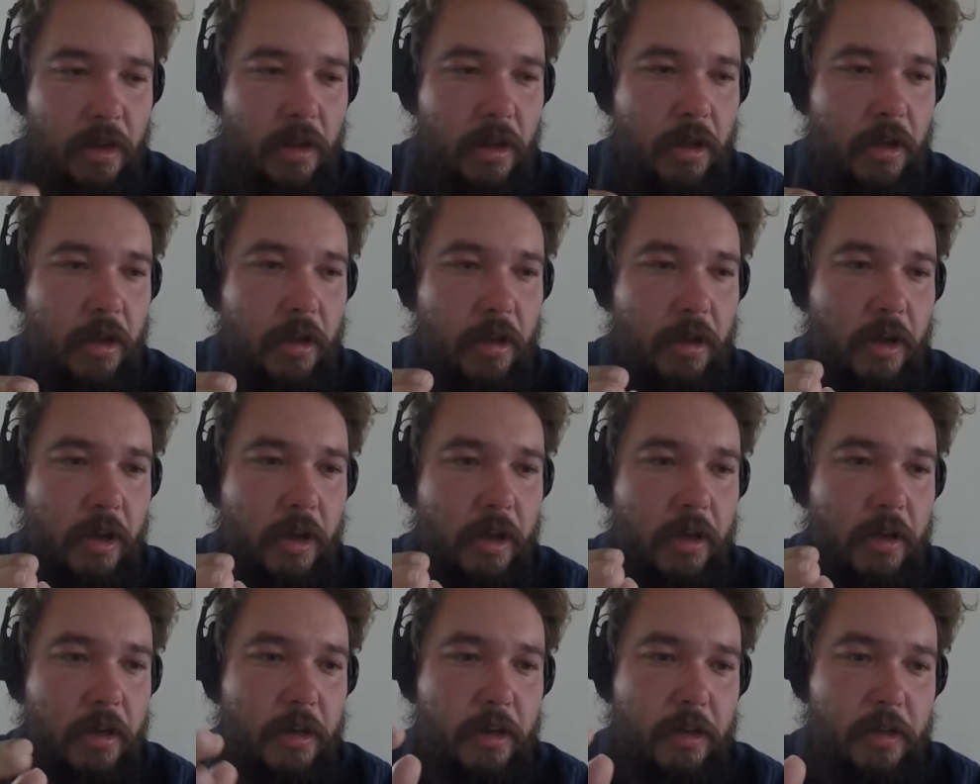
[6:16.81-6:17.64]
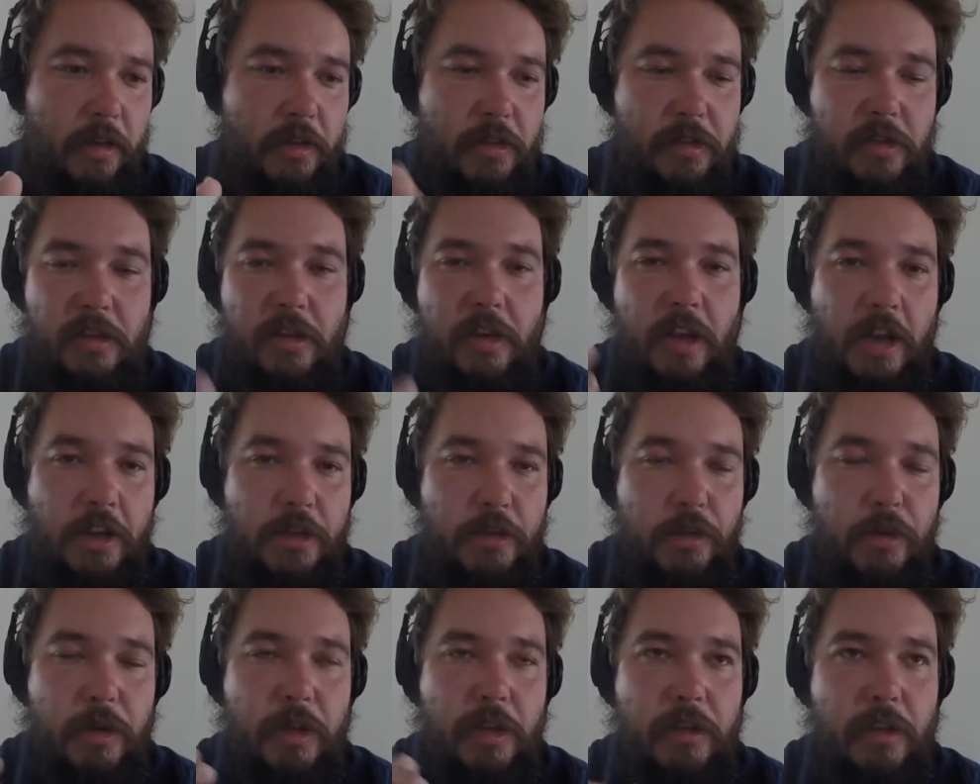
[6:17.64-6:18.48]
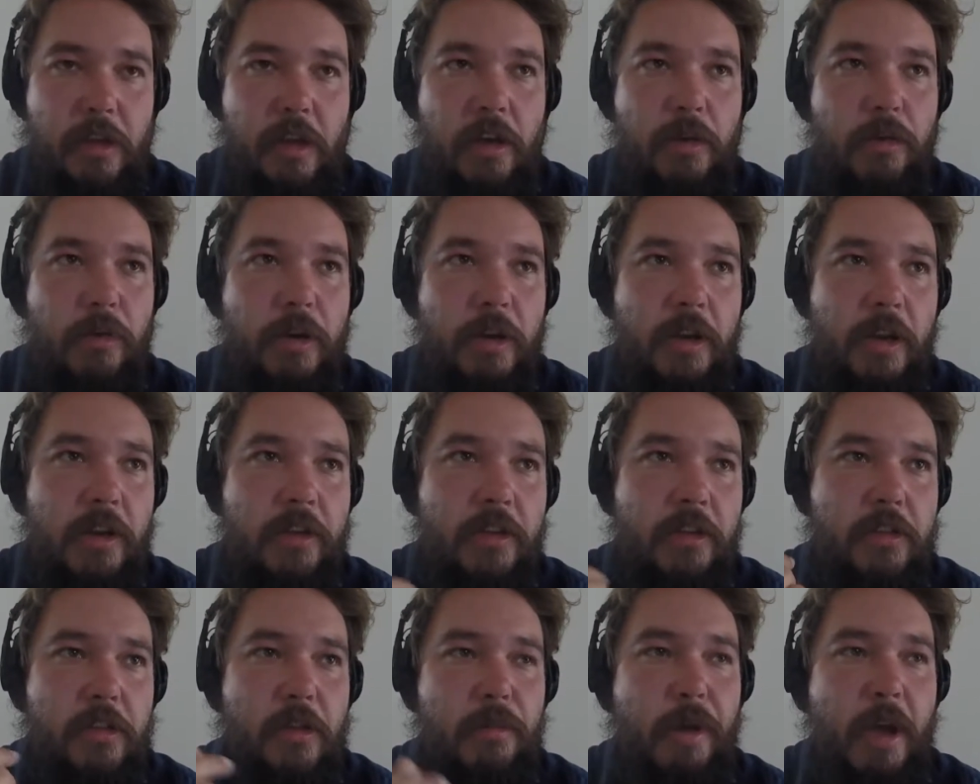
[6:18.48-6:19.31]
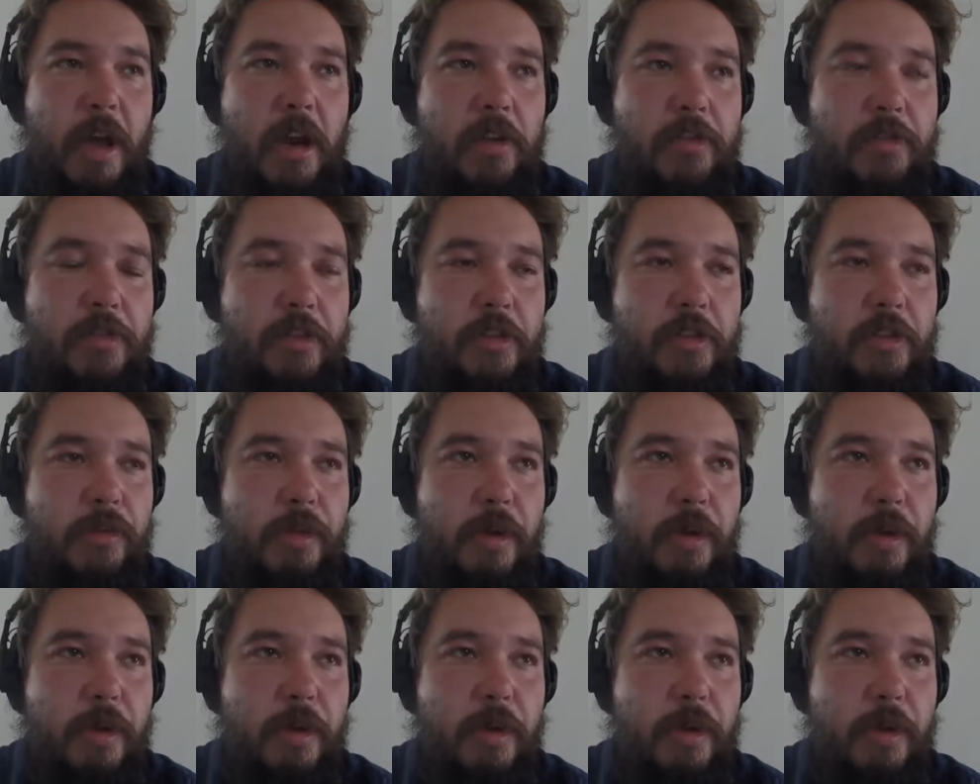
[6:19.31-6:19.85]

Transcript: And its text reads, when it enters the battlefield,